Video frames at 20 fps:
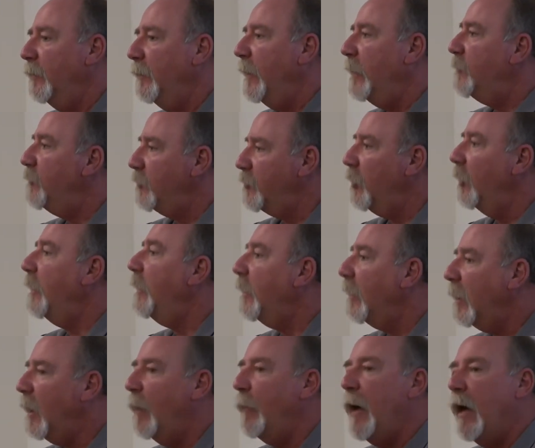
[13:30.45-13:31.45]
Things are starting
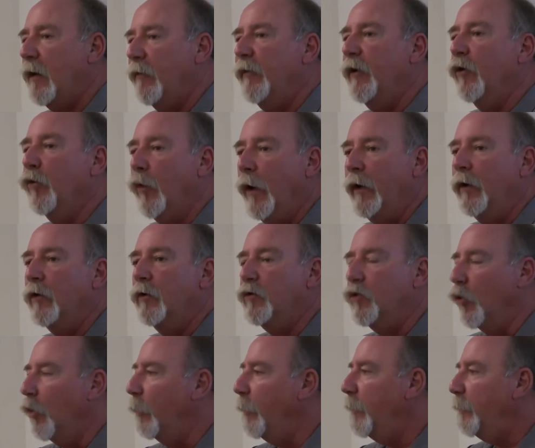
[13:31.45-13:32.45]
to come out of their winter
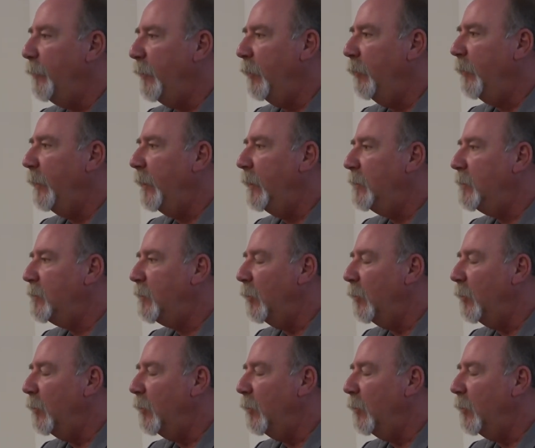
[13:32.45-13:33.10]
dormant period.